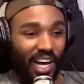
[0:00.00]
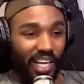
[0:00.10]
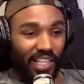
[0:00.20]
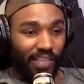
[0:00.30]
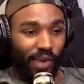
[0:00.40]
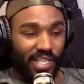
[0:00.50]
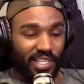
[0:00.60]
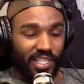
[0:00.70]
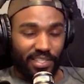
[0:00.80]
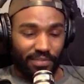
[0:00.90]
in the
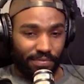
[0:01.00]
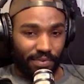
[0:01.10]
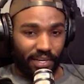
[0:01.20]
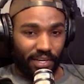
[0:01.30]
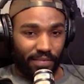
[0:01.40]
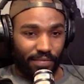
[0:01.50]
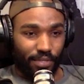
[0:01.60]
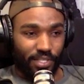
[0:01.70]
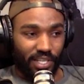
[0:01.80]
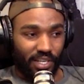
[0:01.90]
residence of uh,
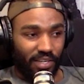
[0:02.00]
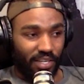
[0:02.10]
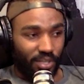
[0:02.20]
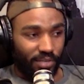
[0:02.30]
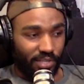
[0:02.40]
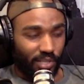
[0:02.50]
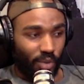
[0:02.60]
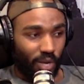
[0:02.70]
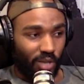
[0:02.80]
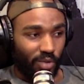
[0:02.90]
first year University of
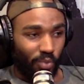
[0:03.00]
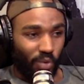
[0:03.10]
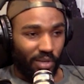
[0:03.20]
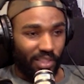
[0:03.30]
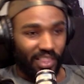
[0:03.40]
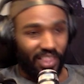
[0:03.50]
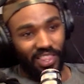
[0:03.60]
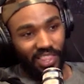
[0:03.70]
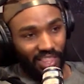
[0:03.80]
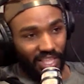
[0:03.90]
Waterloo. One of
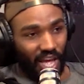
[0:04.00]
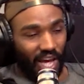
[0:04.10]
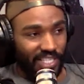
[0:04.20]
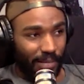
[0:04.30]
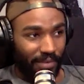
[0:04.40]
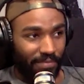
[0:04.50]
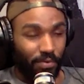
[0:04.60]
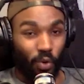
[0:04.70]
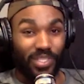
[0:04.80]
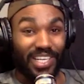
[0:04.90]
the guys on my
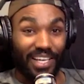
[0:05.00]
floor was a